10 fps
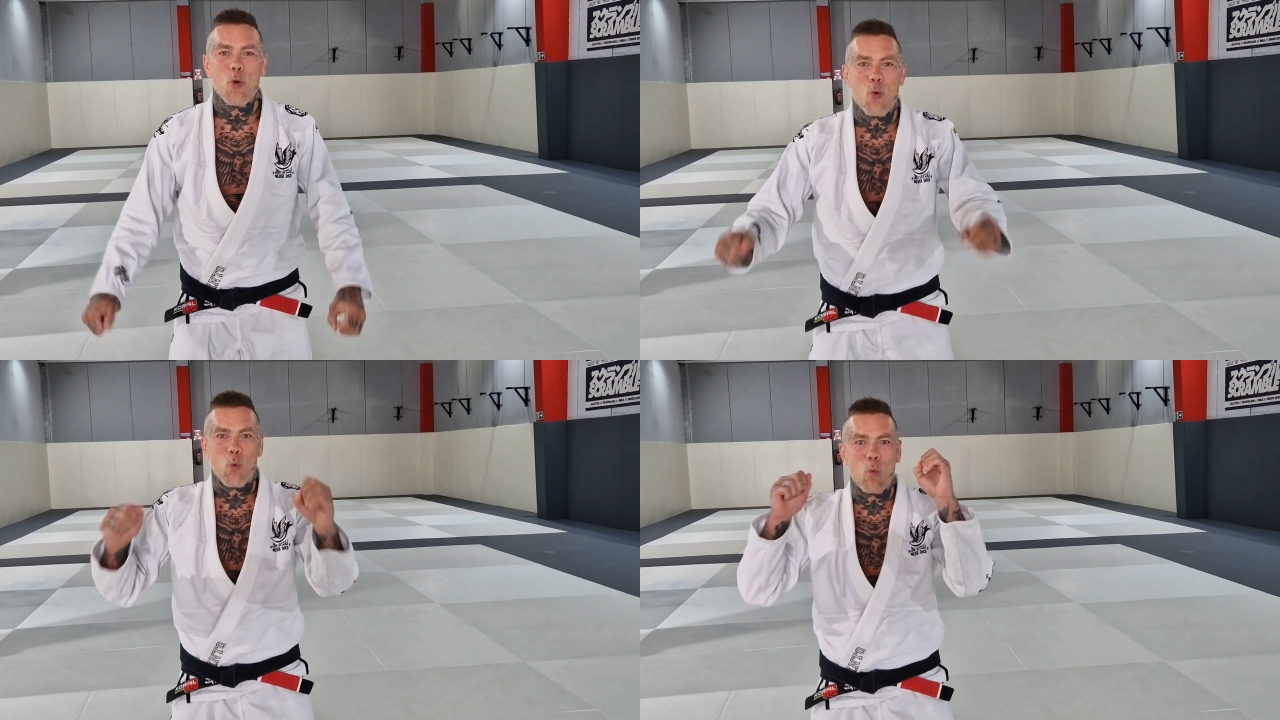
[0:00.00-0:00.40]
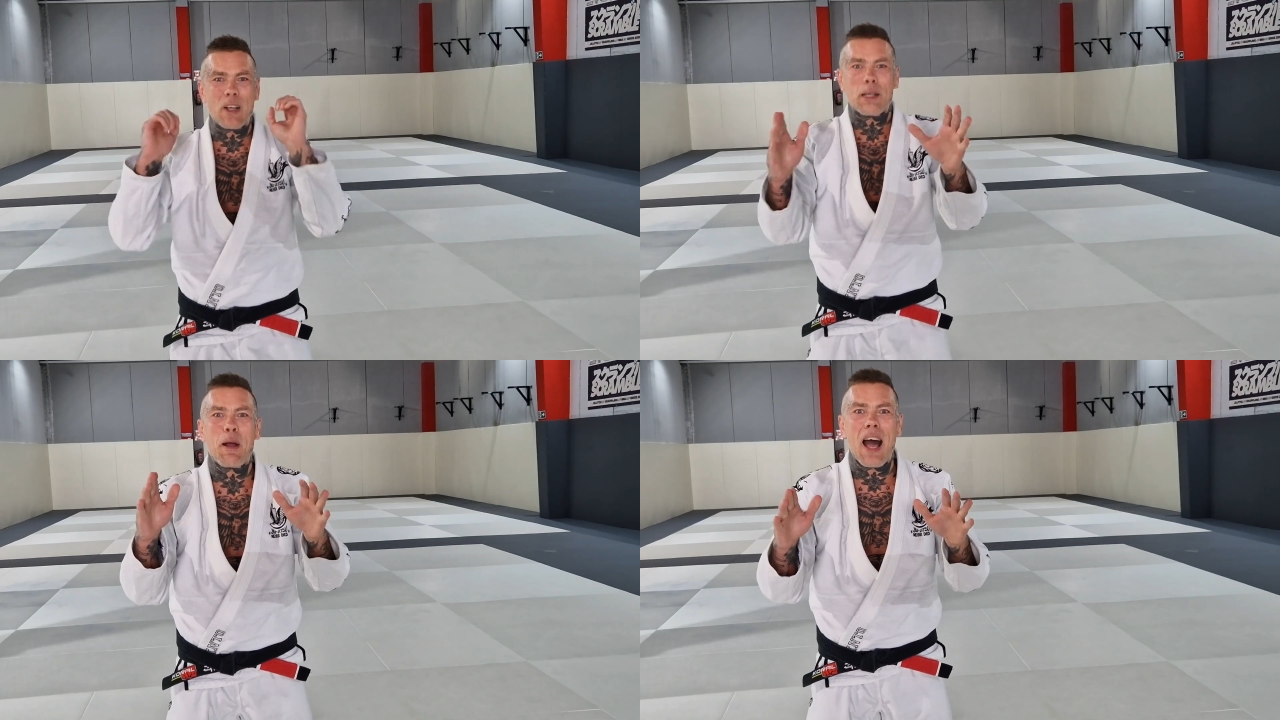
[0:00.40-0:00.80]

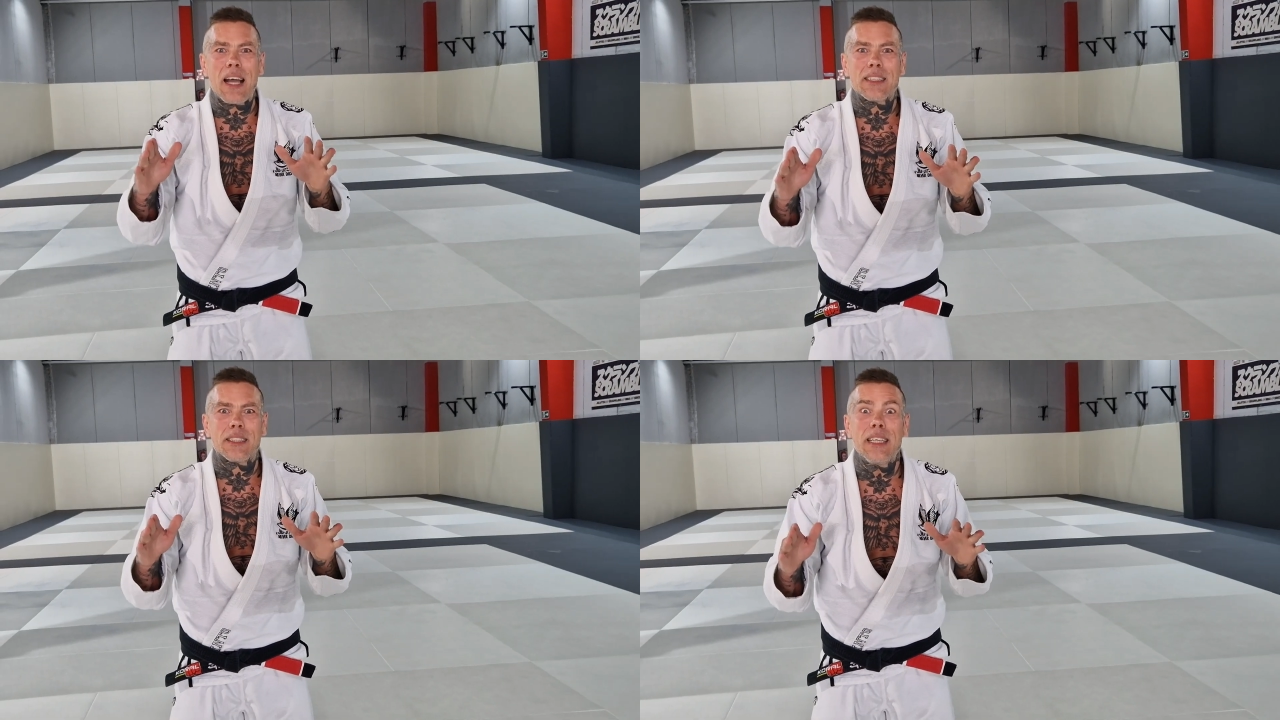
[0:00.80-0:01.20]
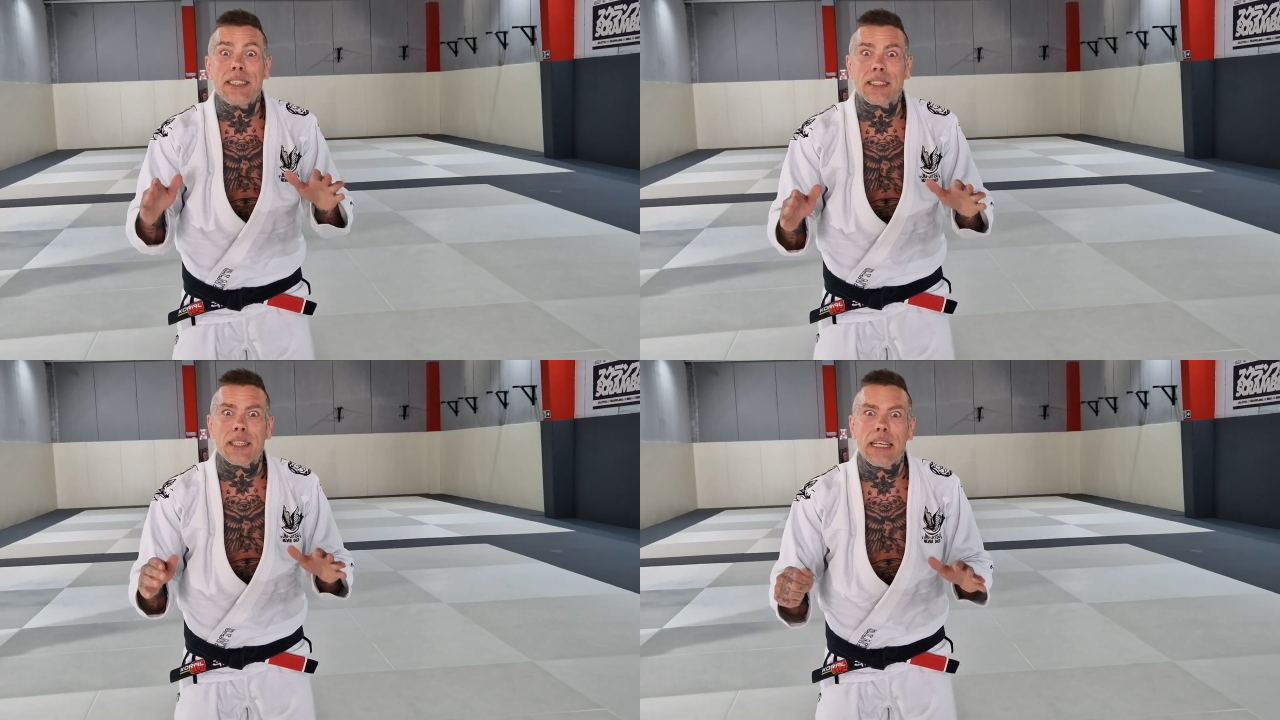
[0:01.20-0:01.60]
What's up guys?
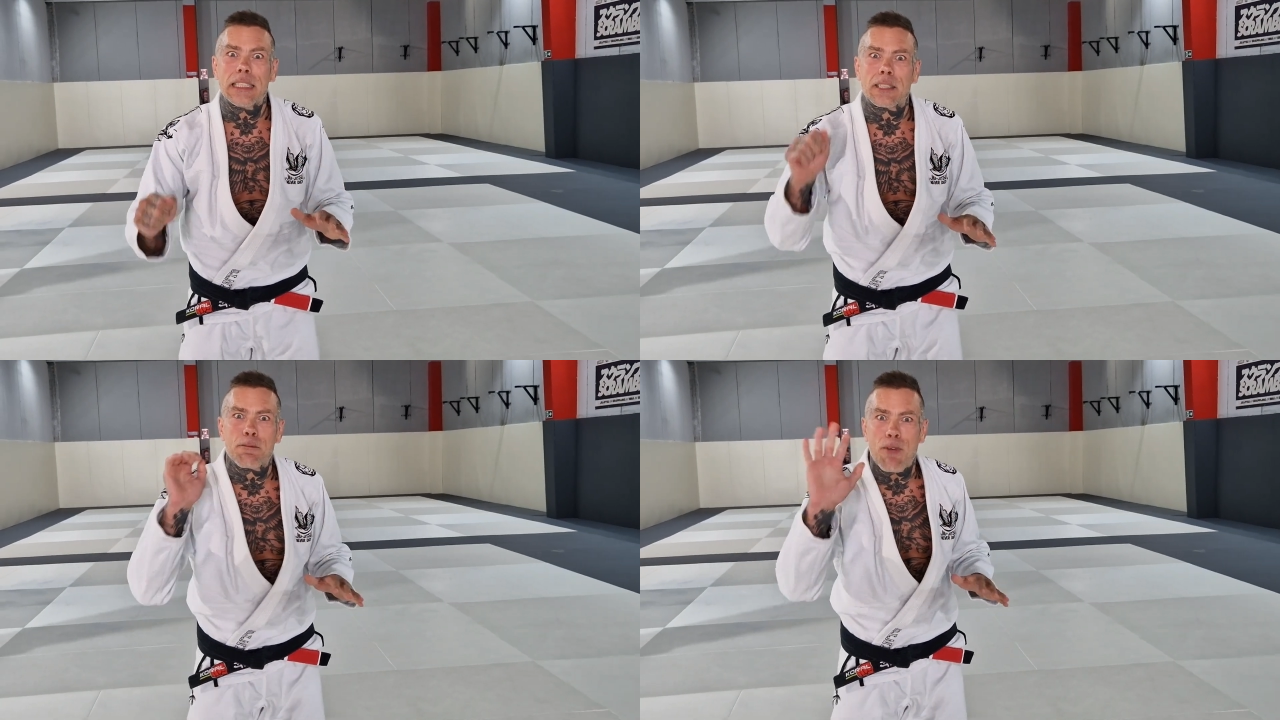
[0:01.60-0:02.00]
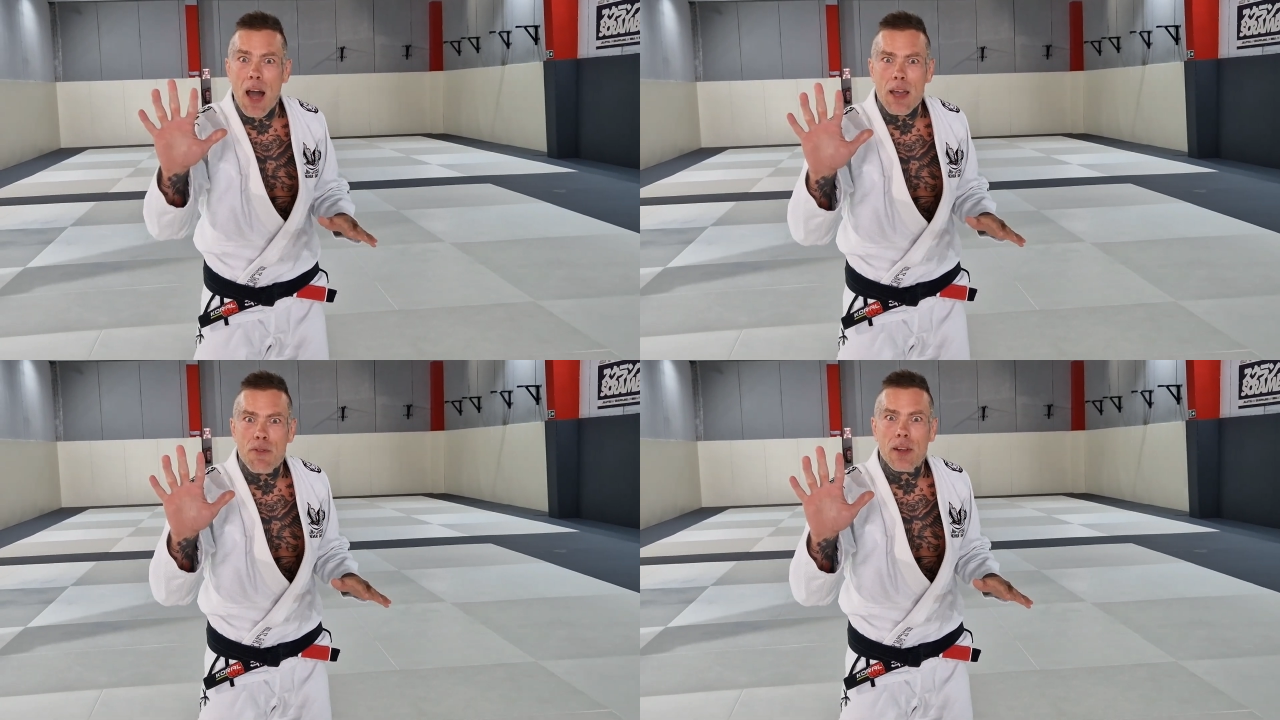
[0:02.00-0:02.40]
This is
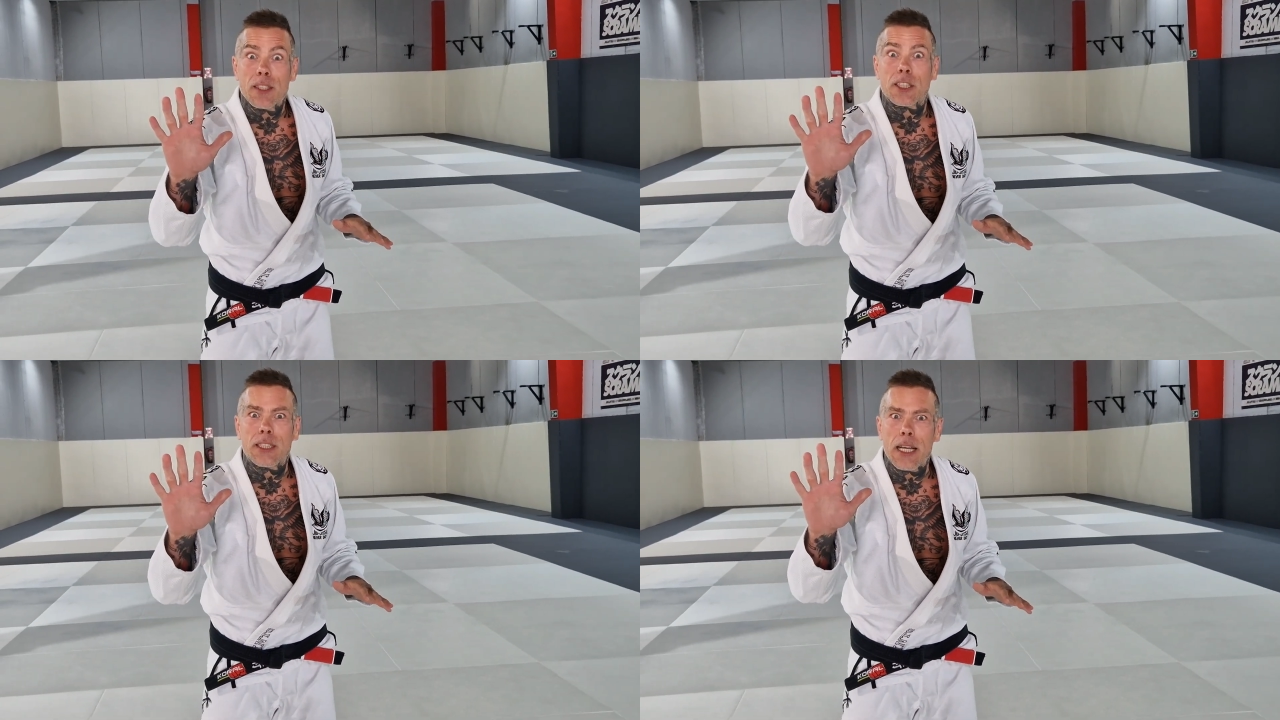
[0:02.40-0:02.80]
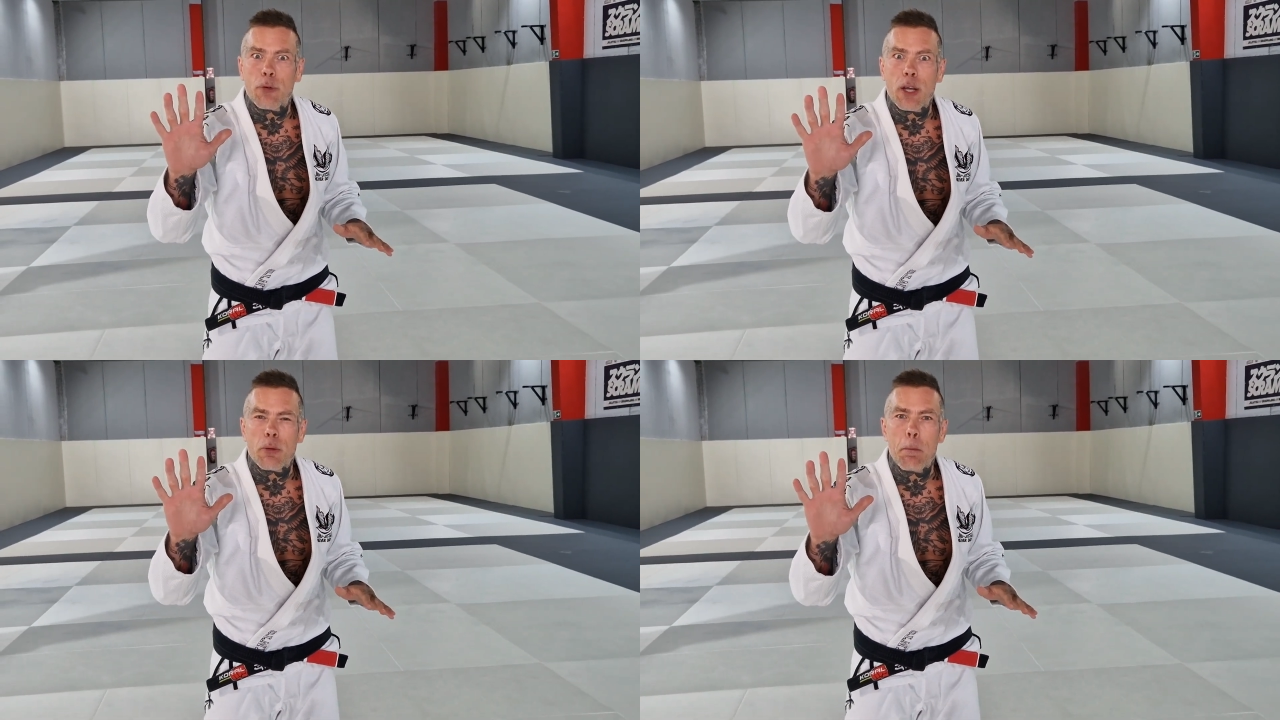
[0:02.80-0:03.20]
5
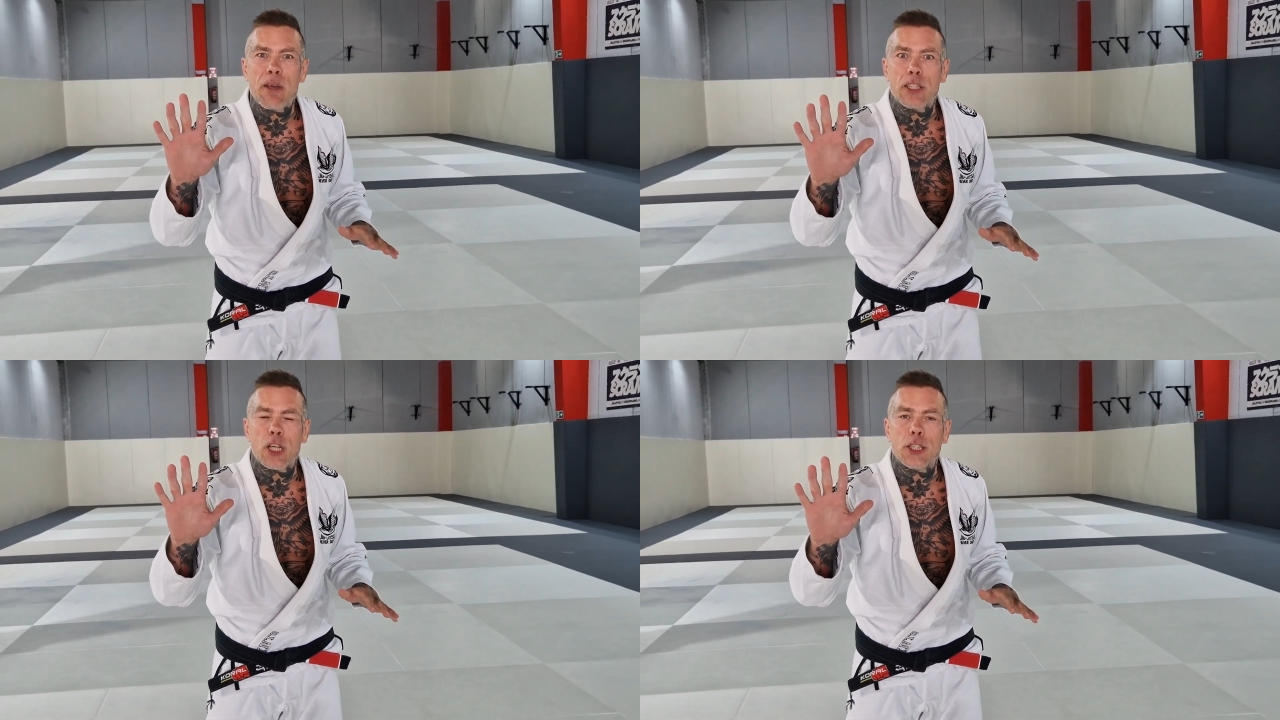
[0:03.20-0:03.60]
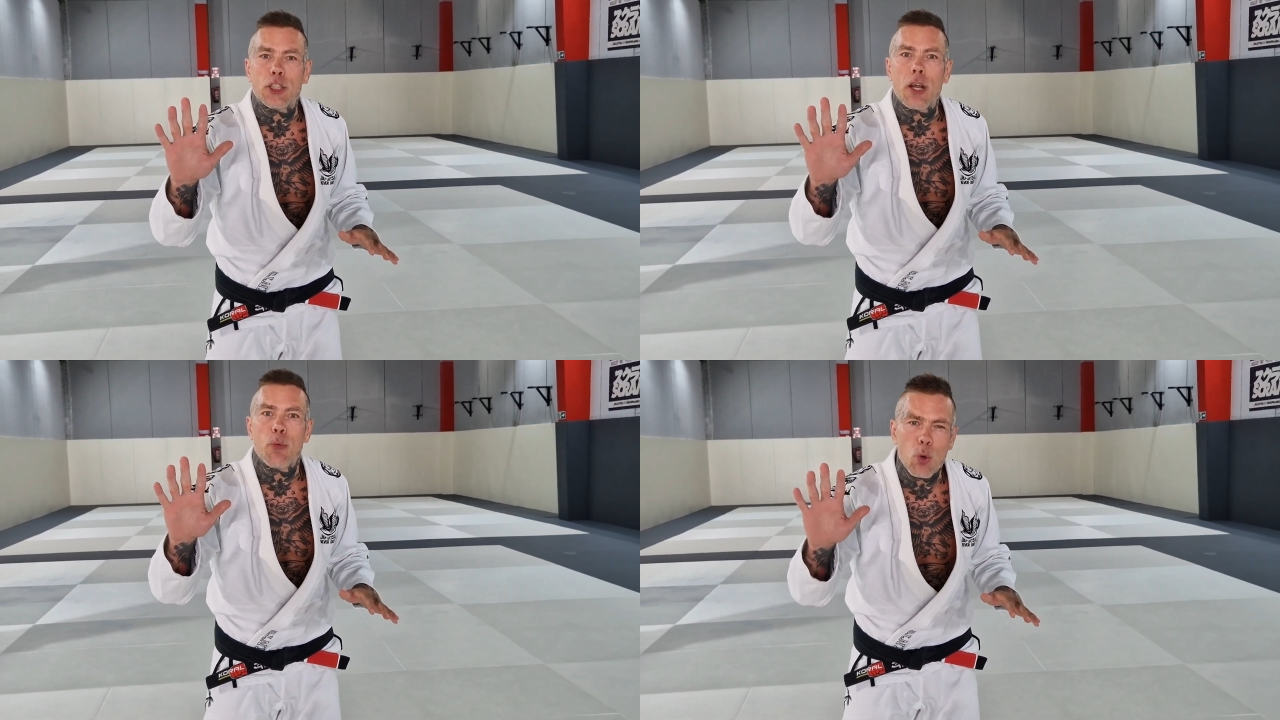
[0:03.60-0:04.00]
secret
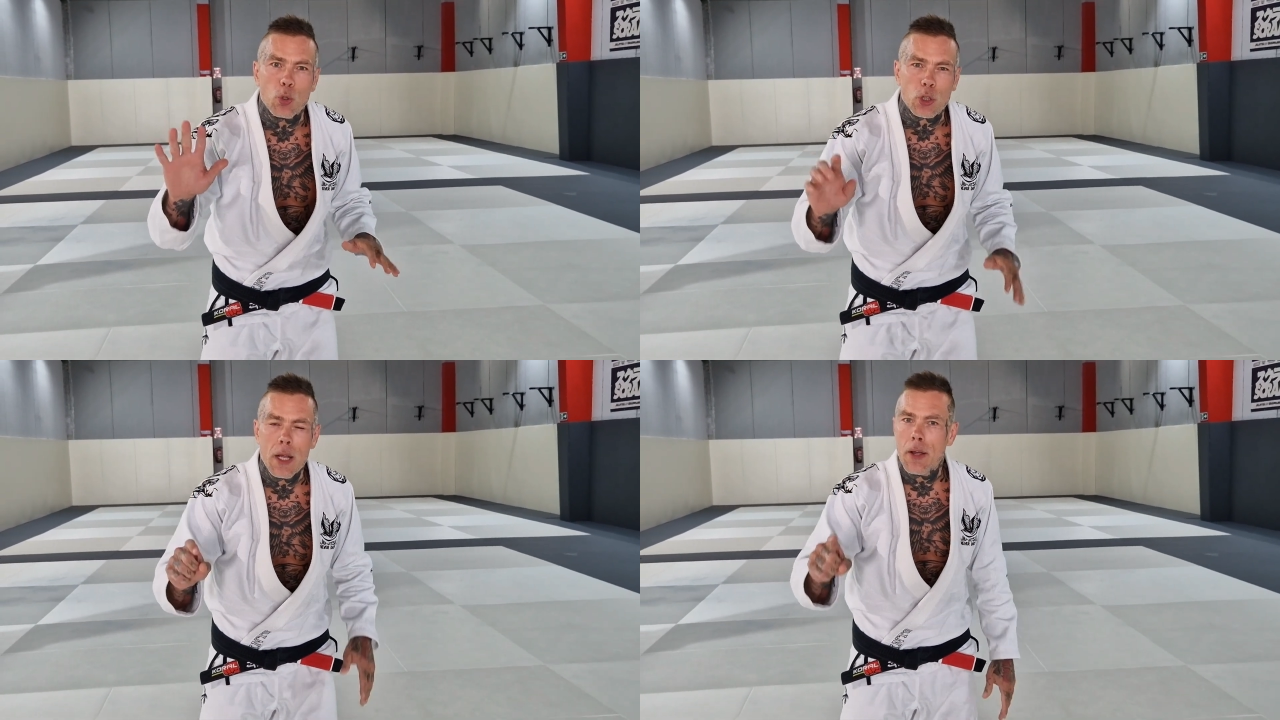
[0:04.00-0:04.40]
BJJ rules.